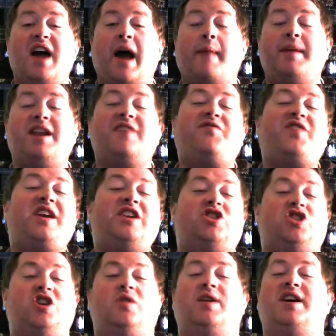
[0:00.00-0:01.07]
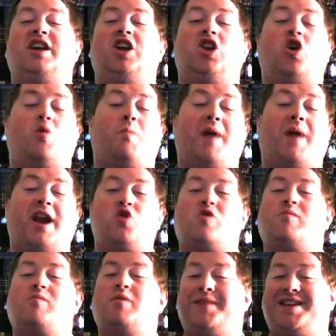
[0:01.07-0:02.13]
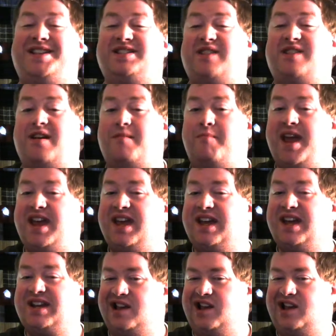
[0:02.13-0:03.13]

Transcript: I mean, if they do it, by normal means, make it